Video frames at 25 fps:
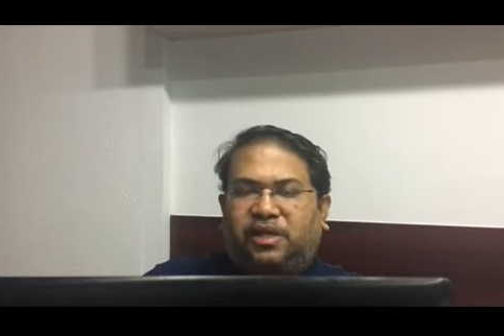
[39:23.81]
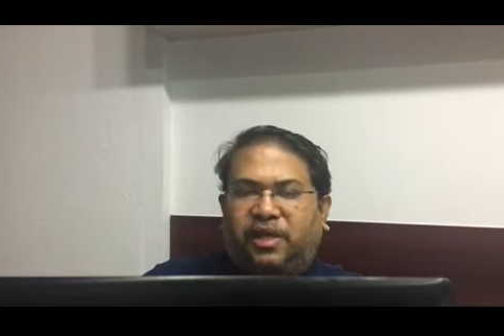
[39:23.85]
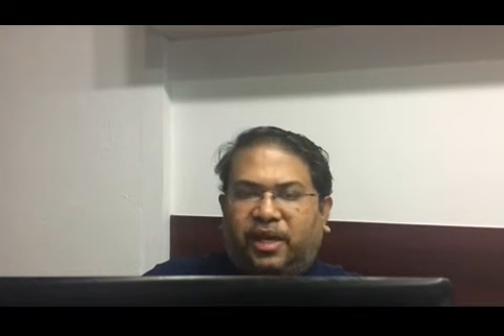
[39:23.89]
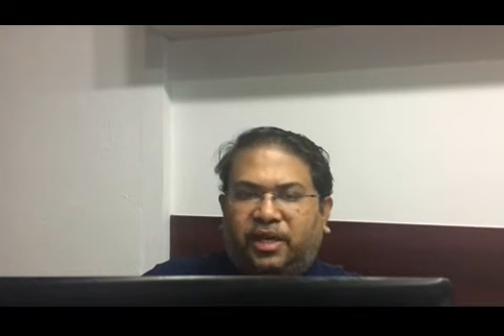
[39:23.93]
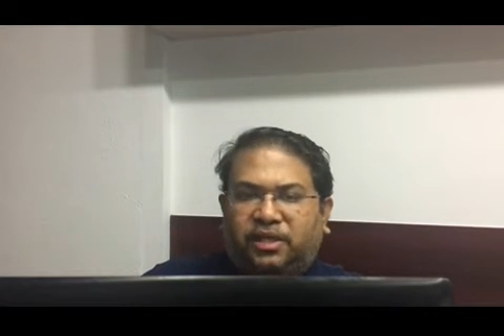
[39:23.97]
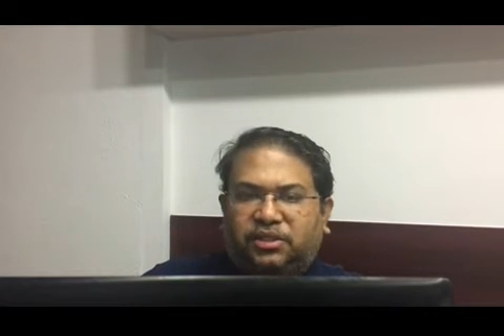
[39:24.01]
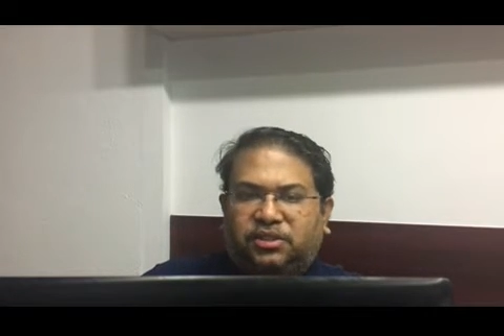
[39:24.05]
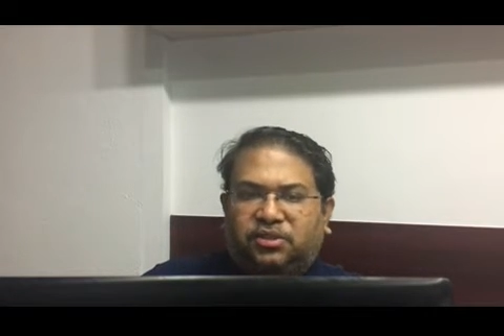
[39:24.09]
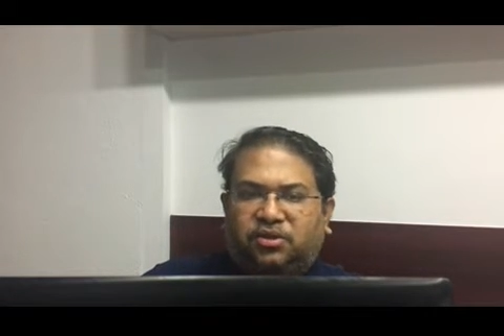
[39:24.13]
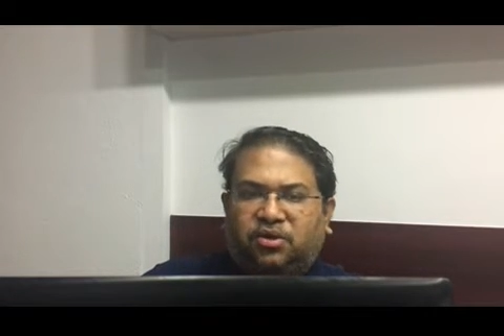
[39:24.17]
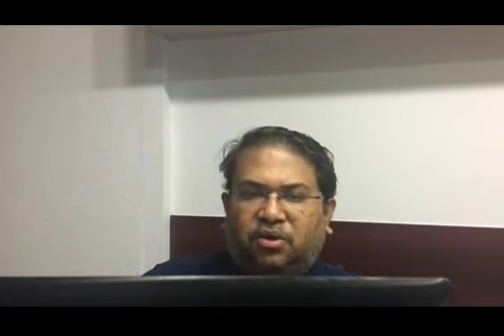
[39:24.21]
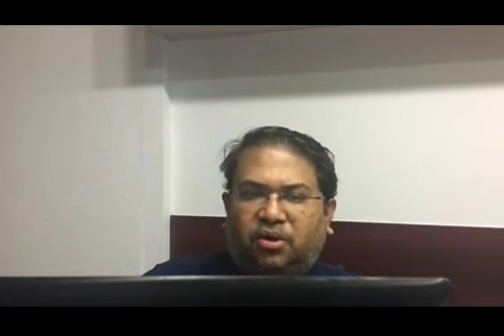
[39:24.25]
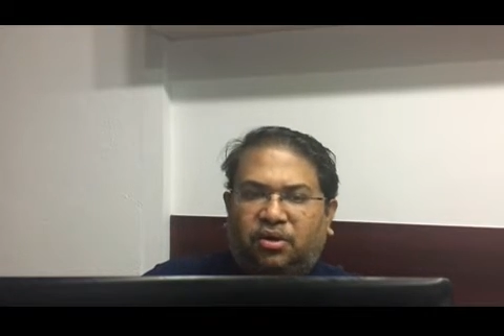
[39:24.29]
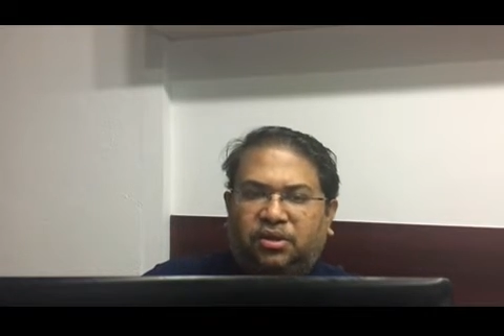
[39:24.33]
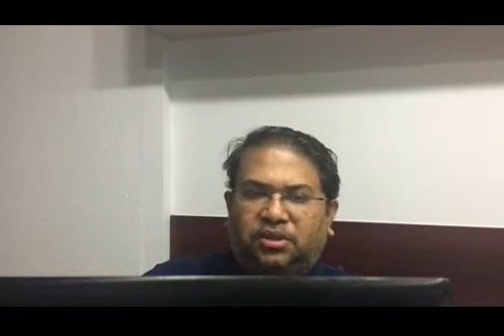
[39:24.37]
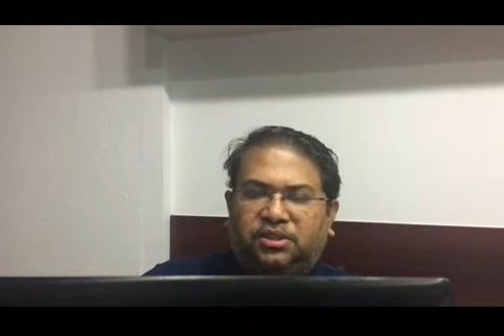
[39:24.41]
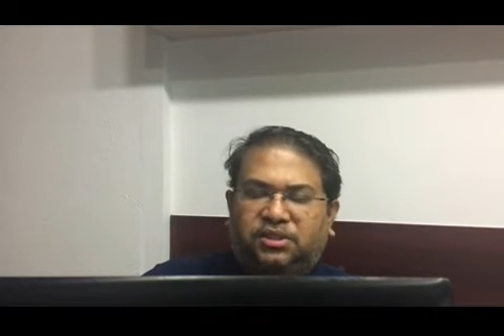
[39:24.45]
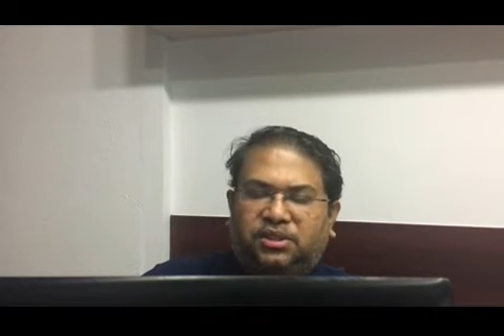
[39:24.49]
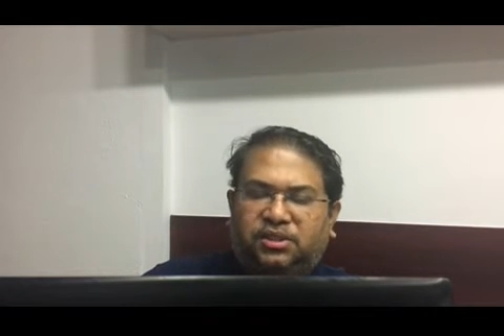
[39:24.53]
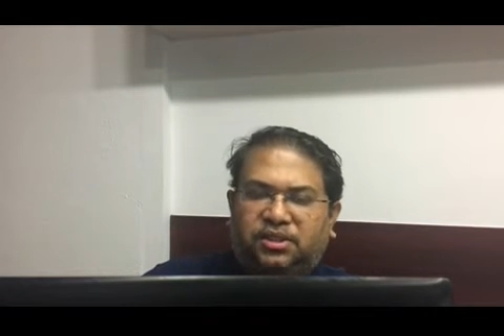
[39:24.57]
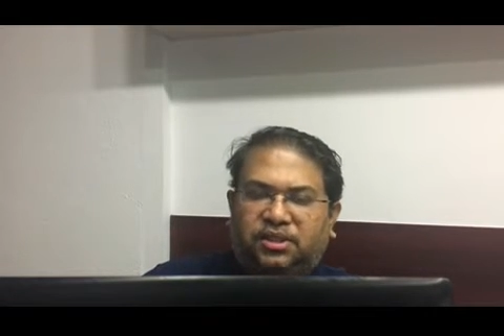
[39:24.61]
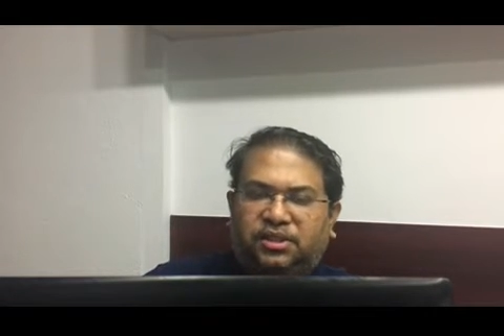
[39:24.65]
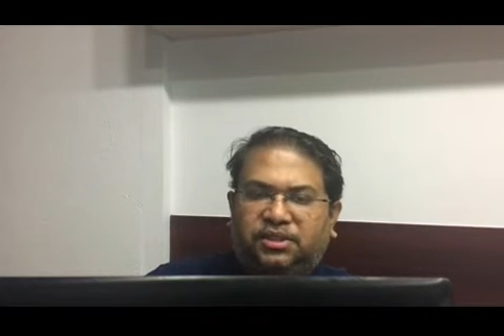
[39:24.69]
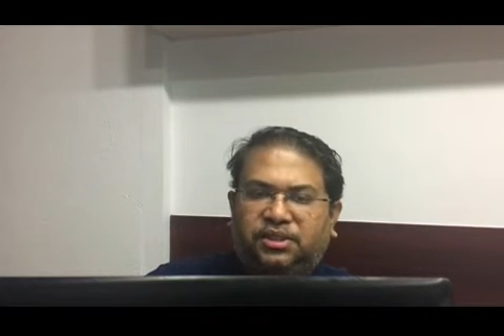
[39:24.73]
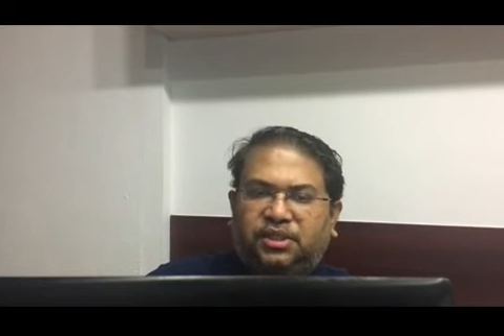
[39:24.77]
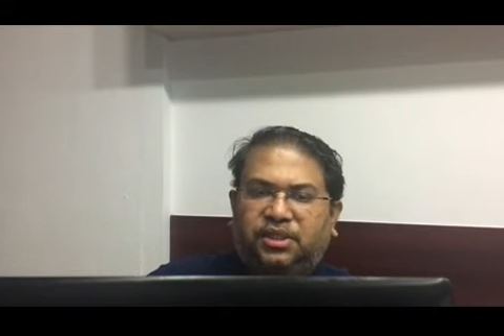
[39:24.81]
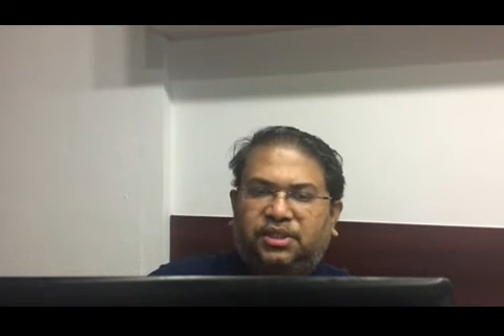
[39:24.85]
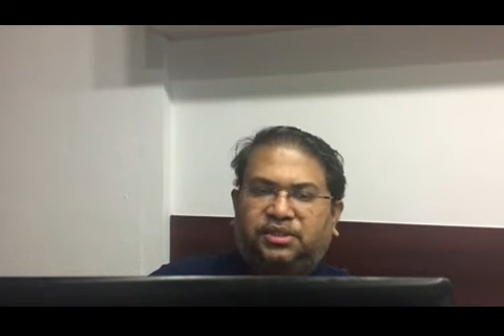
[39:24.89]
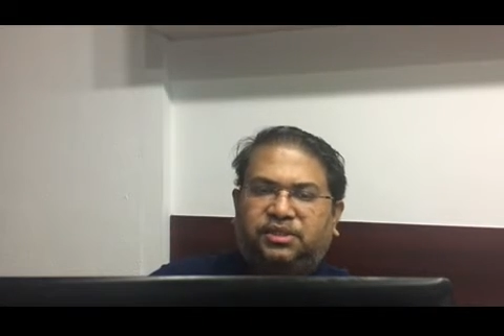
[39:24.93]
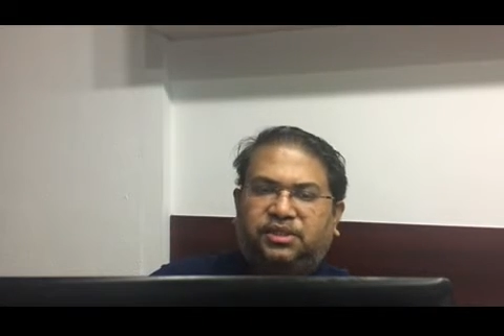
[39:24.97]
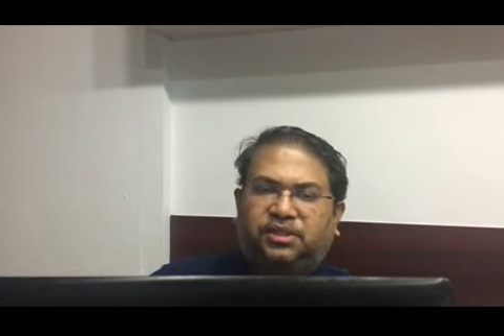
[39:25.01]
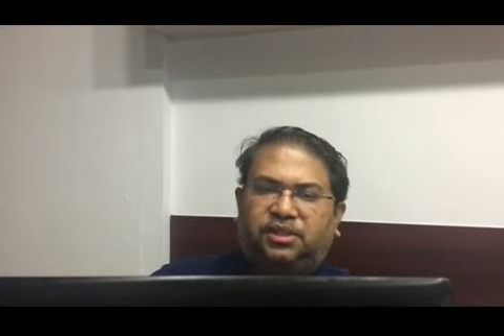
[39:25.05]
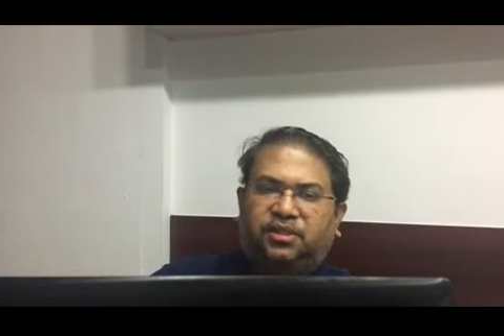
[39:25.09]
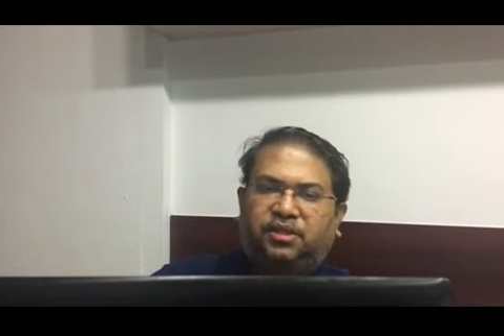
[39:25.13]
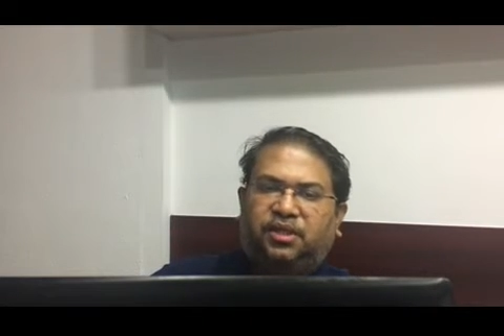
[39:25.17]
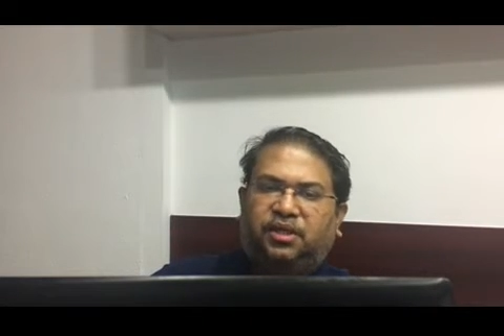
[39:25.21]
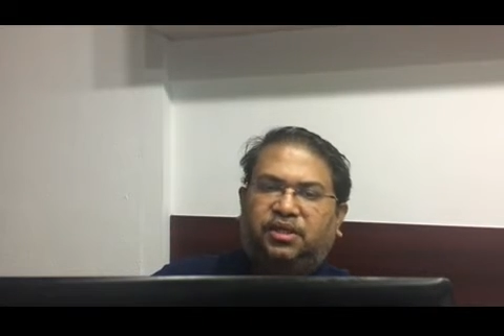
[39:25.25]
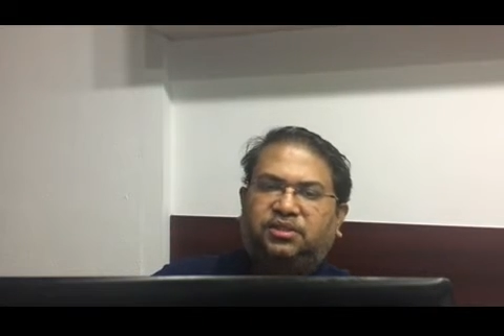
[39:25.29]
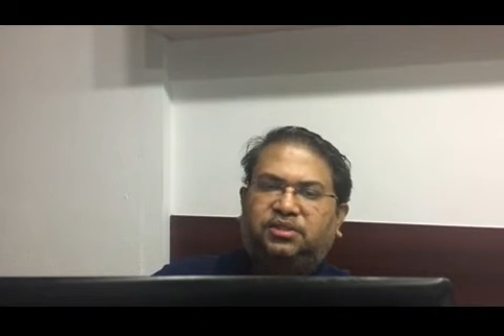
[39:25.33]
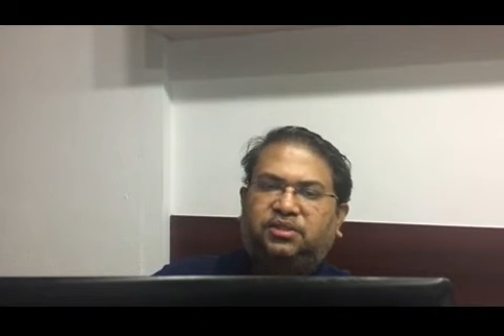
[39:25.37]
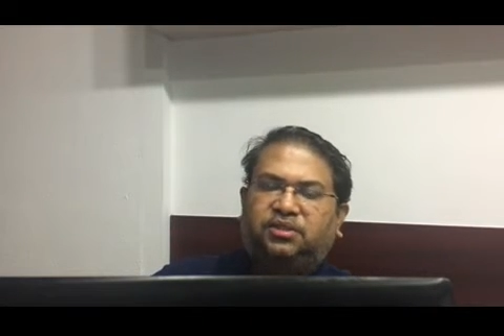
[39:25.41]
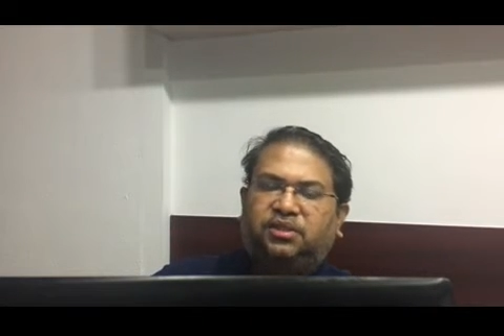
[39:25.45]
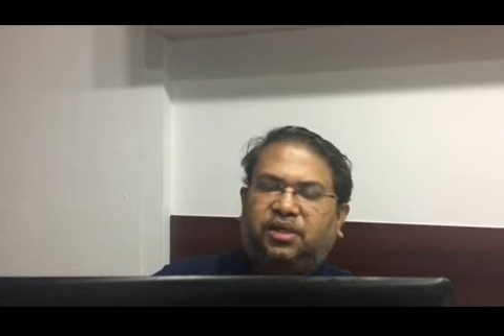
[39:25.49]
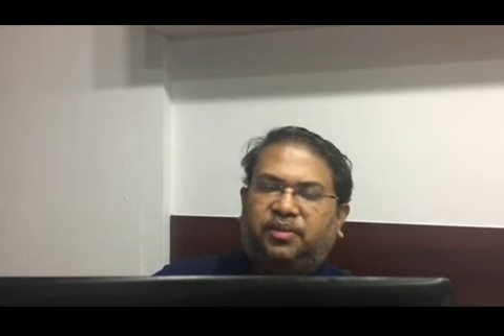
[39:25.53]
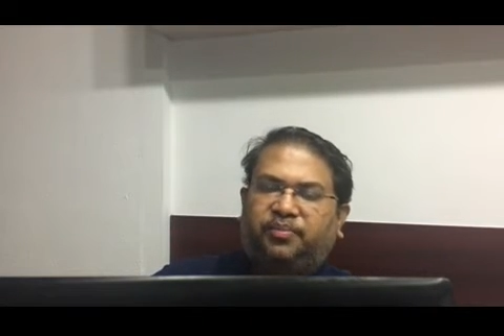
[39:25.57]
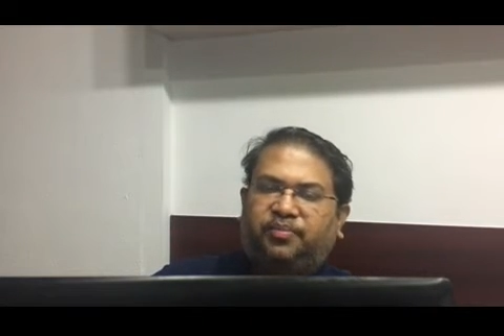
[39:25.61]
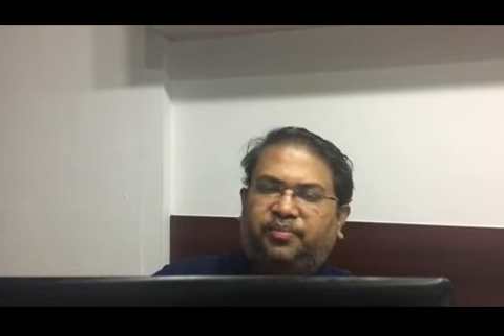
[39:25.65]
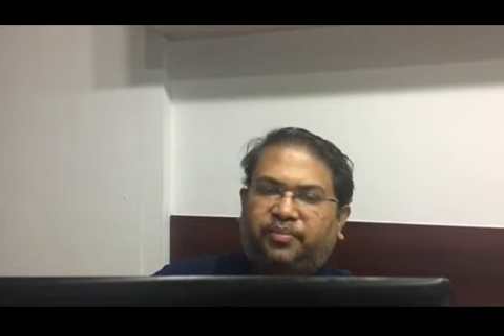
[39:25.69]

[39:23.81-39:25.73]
tax called CGST, that is